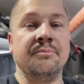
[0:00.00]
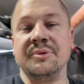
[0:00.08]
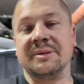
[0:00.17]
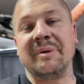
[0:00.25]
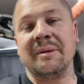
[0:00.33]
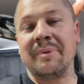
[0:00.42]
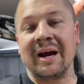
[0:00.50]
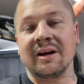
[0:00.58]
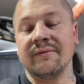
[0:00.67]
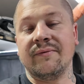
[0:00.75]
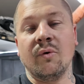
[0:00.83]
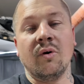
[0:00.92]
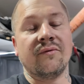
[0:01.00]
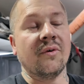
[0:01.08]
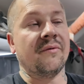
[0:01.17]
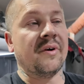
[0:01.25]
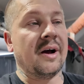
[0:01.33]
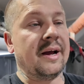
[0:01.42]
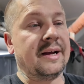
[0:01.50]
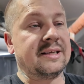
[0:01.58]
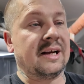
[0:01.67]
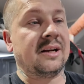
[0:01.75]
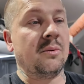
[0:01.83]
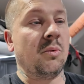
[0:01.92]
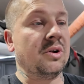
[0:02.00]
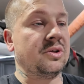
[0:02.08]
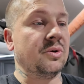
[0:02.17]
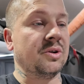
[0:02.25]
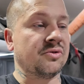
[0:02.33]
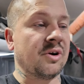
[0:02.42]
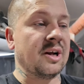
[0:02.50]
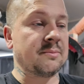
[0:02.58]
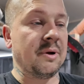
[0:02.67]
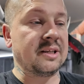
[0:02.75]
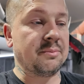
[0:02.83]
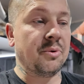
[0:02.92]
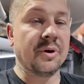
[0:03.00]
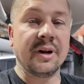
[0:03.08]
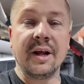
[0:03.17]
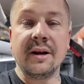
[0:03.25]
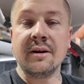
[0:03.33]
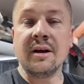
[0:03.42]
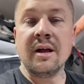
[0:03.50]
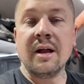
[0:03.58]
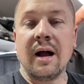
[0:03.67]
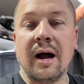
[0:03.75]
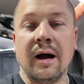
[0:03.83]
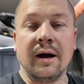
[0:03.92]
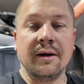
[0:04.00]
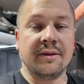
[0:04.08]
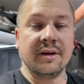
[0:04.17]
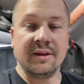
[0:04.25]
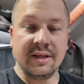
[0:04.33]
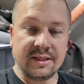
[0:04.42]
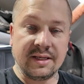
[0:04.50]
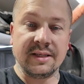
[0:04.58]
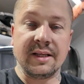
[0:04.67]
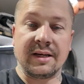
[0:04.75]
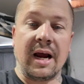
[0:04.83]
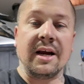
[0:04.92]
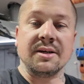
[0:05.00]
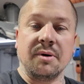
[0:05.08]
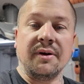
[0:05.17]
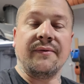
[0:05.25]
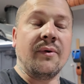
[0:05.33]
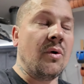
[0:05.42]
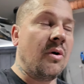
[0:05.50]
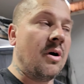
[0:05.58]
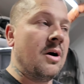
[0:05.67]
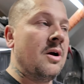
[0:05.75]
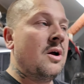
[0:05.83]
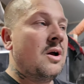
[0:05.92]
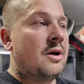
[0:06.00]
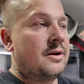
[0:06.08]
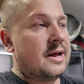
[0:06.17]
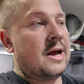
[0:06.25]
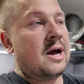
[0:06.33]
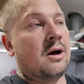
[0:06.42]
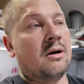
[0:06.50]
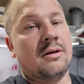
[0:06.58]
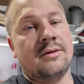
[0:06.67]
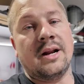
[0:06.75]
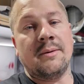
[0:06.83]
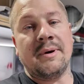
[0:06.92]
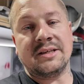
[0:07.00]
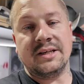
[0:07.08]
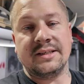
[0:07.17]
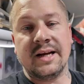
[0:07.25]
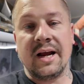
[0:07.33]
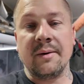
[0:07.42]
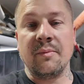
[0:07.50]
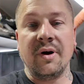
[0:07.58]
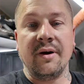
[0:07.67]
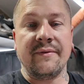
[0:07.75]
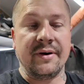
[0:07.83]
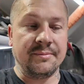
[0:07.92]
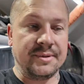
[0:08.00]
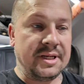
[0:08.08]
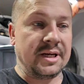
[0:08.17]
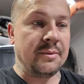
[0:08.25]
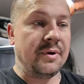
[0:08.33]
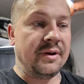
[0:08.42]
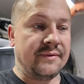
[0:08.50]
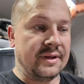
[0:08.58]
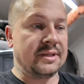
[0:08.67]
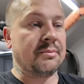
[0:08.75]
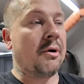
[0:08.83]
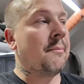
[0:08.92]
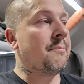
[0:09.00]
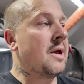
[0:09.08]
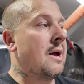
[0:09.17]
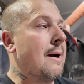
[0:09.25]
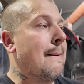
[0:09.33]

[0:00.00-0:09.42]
Just been back and forth of exactly what sort of transplant to put it in. This is the K24 now that I'm actually staying with and sticking with this swap.